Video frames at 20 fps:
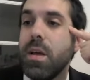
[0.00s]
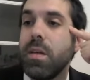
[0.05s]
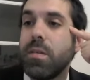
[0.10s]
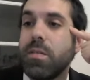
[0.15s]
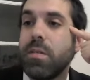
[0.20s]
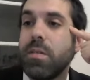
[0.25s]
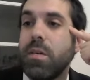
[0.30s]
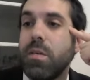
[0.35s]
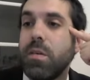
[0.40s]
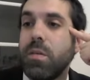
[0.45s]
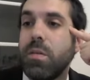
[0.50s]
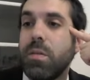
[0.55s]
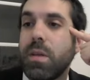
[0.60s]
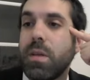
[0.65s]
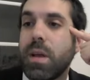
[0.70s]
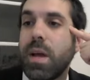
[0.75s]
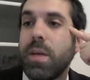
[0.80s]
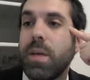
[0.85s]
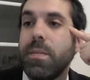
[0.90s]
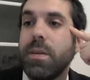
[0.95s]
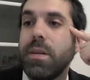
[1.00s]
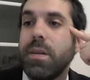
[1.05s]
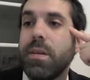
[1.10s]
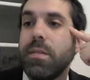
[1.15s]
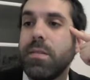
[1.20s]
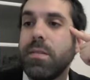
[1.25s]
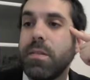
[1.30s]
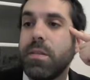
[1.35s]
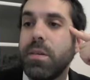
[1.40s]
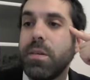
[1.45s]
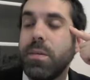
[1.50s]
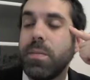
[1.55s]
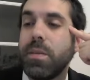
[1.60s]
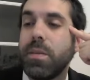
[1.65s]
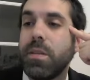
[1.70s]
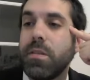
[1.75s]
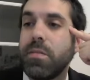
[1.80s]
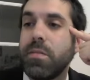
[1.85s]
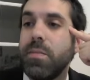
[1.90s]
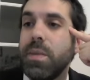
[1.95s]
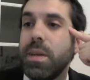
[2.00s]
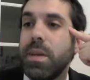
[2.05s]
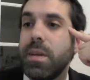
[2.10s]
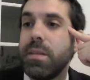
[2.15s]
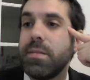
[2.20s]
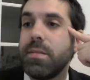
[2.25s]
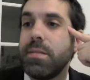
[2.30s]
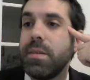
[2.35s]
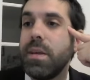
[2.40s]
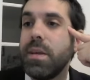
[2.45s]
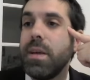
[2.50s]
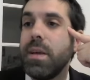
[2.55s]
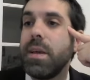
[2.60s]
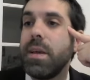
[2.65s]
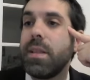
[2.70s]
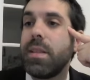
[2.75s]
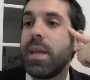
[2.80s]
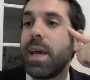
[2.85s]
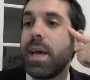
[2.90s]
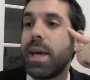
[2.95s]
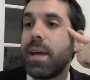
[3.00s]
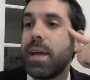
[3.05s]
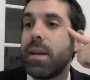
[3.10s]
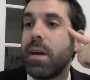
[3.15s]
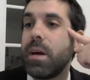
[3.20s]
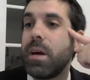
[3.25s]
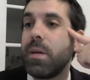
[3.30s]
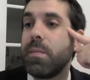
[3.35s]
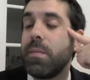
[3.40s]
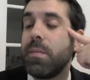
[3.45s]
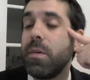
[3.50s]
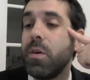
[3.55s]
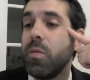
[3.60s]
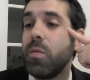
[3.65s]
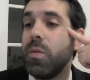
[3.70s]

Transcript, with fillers: So the commentaries interpret this means that um,